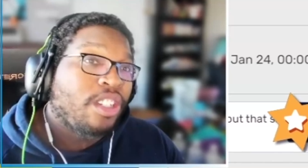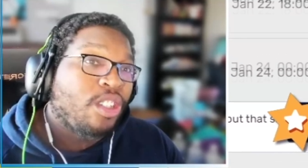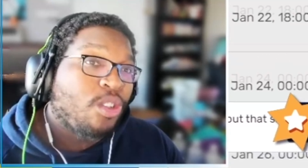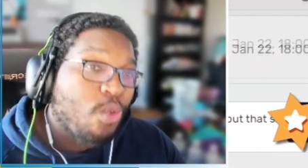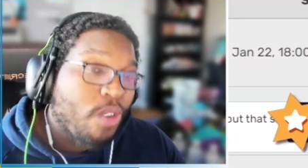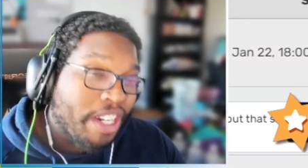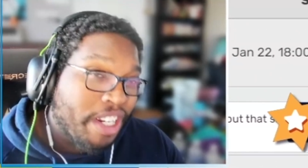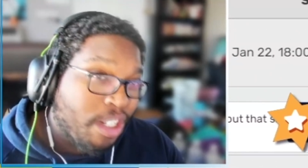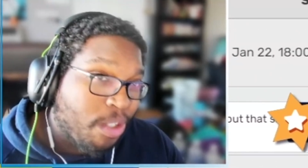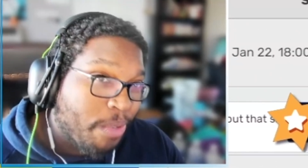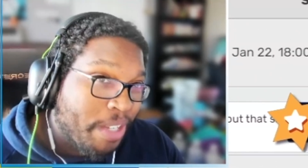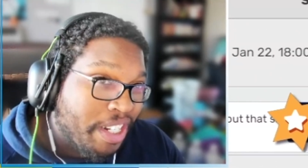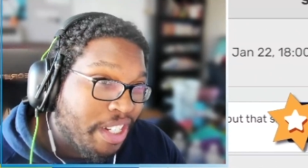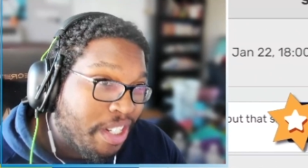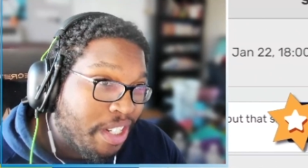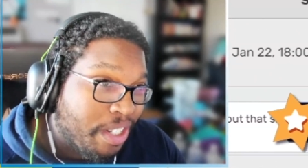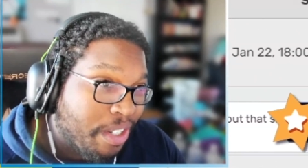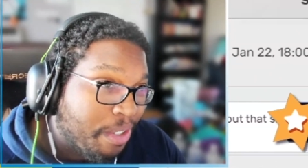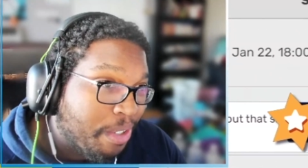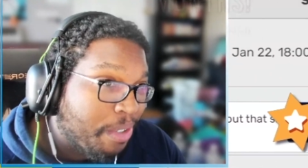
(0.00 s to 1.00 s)

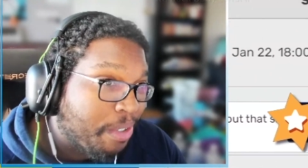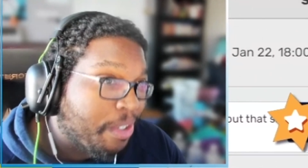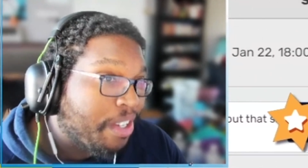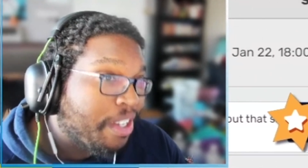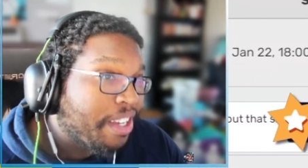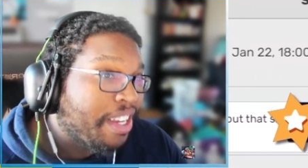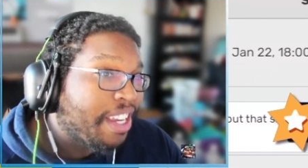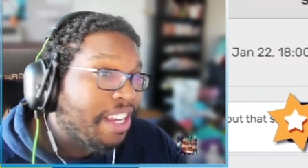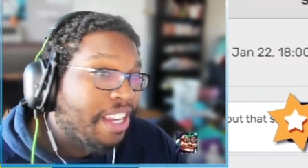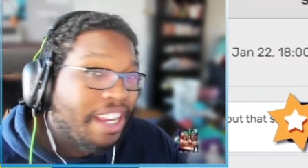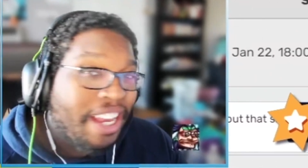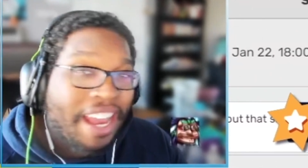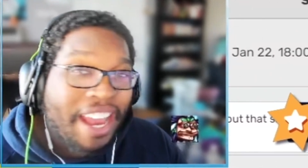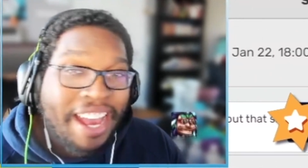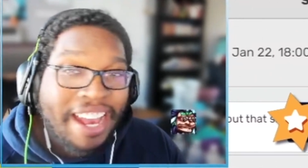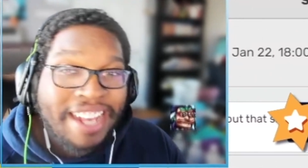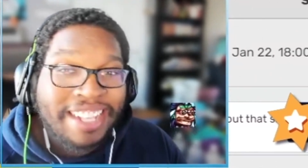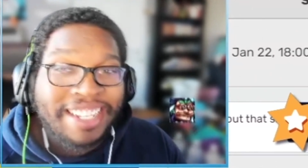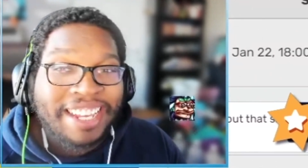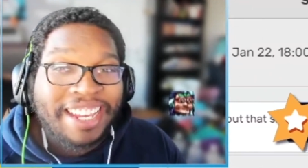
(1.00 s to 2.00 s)
2022
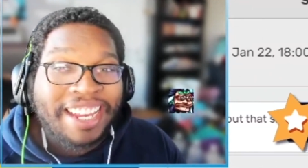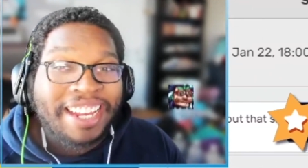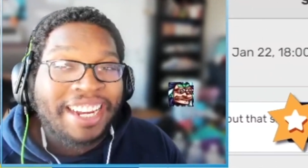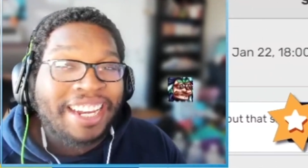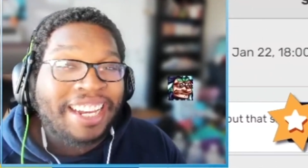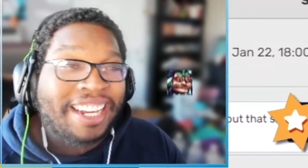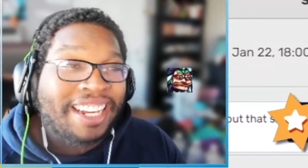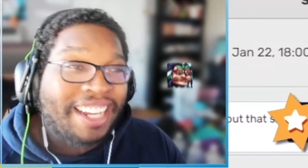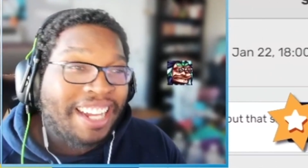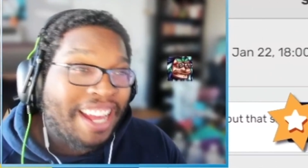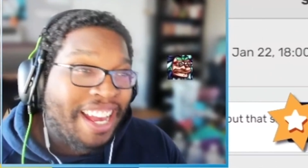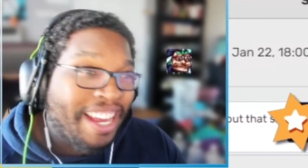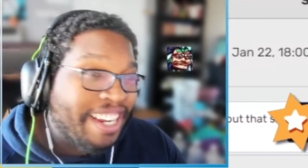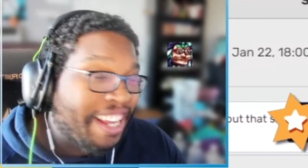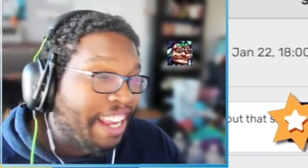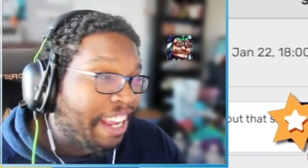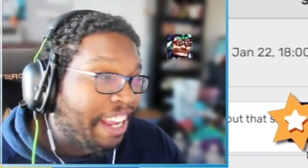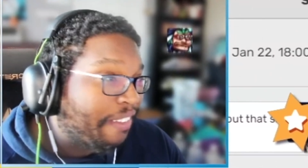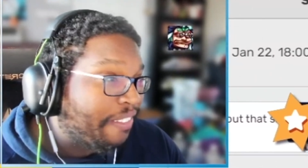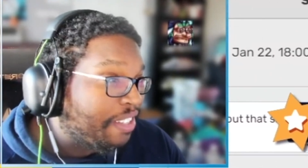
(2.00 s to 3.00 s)
has a
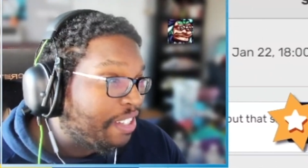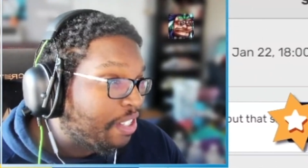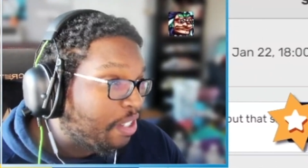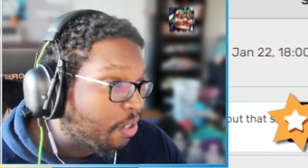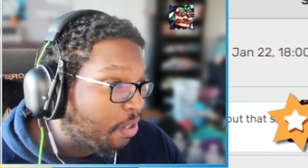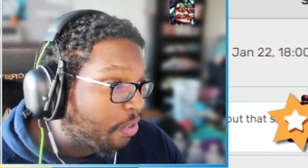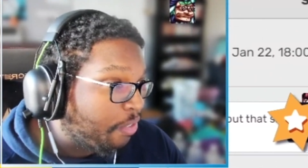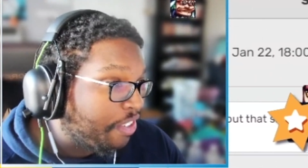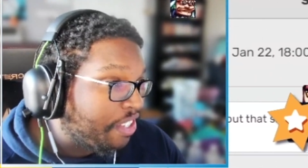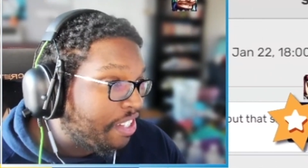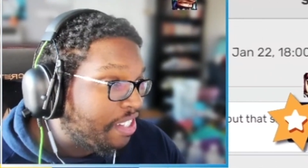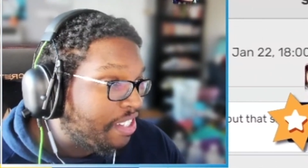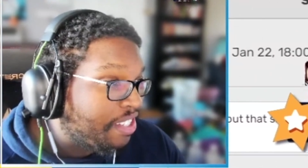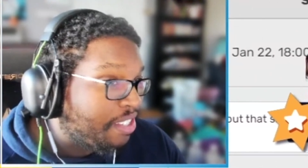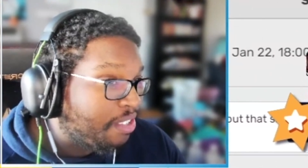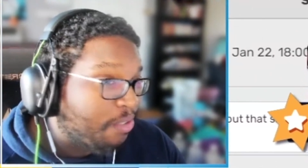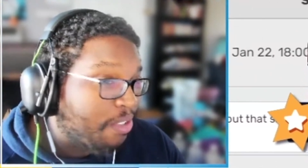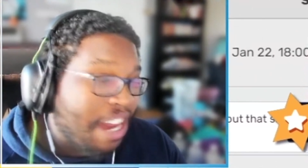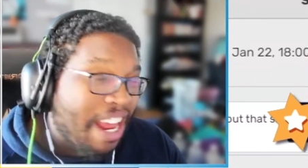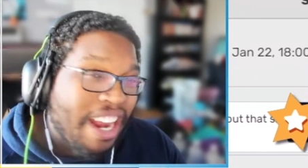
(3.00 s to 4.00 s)
lot of
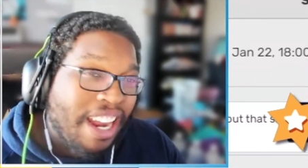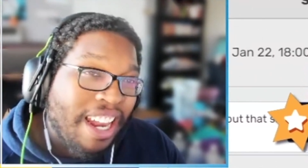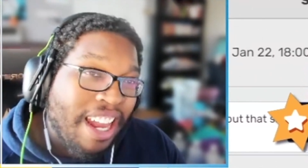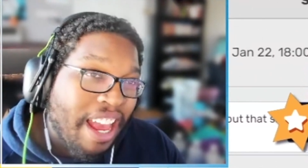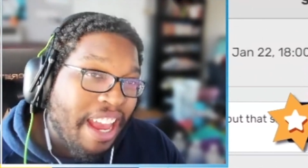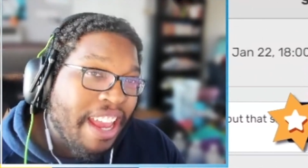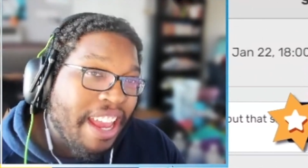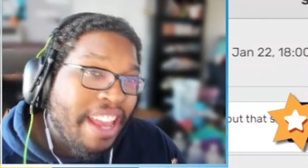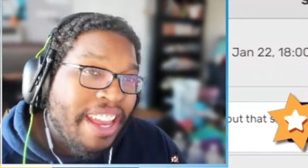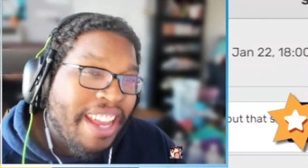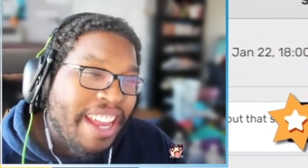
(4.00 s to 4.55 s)
servants. Well, not a lot.